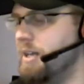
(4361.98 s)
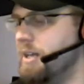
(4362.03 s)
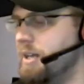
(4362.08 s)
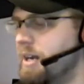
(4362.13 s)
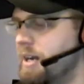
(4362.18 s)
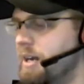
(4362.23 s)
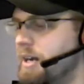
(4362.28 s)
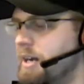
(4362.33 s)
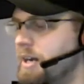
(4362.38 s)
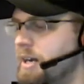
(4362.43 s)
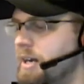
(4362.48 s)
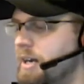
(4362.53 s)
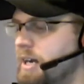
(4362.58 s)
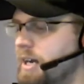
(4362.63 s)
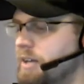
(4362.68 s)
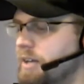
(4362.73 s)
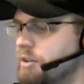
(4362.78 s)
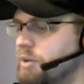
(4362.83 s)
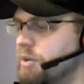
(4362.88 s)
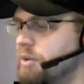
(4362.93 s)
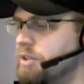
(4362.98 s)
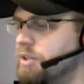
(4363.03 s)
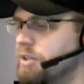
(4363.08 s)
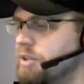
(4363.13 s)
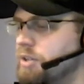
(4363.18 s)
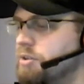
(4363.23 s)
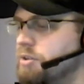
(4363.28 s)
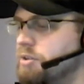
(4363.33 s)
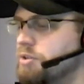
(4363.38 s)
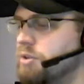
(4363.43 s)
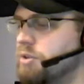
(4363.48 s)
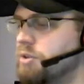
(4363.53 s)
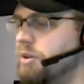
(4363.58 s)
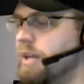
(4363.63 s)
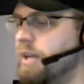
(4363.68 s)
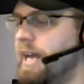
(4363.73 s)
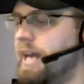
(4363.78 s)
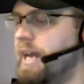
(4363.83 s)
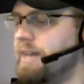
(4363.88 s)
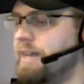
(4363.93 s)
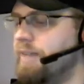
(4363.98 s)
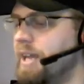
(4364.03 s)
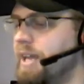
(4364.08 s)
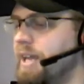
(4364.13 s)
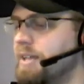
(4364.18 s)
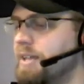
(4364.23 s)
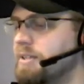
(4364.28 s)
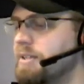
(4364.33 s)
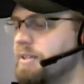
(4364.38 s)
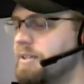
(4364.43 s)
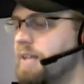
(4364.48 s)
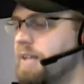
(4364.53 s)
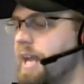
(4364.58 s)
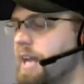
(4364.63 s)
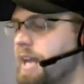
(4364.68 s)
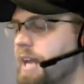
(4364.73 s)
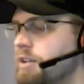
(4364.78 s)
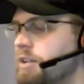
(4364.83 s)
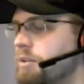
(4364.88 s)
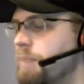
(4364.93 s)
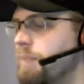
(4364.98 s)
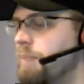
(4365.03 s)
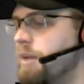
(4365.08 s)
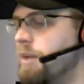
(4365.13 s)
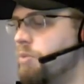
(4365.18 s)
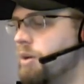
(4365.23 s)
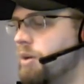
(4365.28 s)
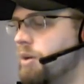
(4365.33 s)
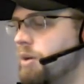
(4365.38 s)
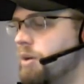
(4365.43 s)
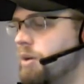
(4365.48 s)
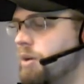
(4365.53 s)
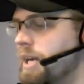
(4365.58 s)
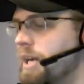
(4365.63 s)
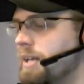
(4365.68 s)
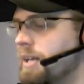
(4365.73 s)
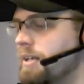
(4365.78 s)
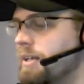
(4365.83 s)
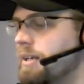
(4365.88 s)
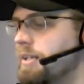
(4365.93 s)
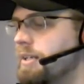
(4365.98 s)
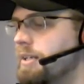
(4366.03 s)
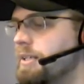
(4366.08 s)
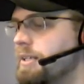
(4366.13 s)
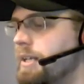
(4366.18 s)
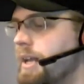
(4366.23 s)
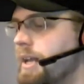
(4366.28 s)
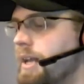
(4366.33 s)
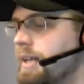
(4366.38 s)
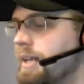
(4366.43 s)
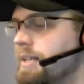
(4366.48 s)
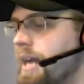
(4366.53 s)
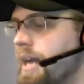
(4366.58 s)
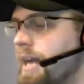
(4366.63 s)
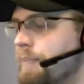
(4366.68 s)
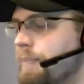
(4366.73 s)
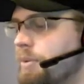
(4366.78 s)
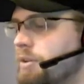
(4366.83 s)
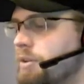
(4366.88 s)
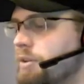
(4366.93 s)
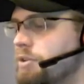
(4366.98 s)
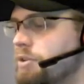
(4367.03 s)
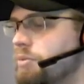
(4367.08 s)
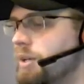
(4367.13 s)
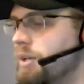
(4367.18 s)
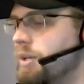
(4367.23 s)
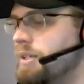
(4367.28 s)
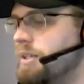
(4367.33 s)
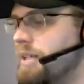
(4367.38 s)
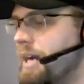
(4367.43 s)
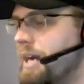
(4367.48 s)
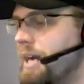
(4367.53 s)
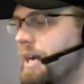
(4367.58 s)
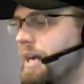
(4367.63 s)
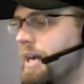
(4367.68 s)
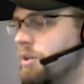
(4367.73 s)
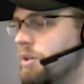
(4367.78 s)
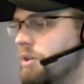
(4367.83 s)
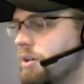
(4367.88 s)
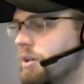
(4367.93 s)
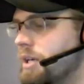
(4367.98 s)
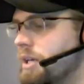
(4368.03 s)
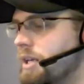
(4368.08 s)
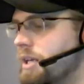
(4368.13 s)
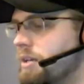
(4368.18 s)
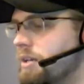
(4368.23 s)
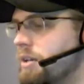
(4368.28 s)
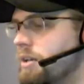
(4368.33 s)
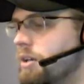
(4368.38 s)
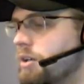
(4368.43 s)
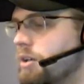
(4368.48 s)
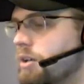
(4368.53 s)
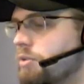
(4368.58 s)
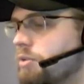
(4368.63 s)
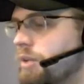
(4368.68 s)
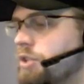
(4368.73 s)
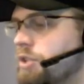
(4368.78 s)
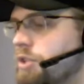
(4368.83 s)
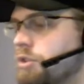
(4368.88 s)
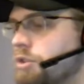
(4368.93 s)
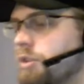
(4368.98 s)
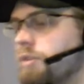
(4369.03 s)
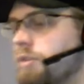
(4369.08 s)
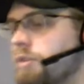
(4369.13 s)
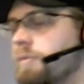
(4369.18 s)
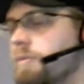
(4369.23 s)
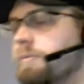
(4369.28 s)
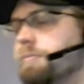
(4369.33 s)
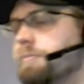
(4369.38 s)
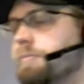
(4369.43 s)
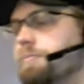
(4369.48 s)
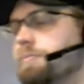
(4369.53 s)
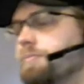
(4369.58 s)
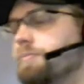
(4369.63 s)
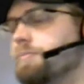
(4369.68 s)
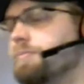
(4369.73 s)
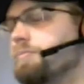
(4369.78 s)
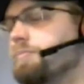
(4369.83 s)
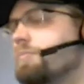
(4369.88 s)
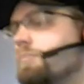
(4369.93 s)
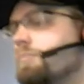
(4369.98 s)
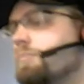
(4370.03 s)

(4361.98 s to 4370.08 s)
good at messing up combat math, potentially a removal spell, and a haste enabler.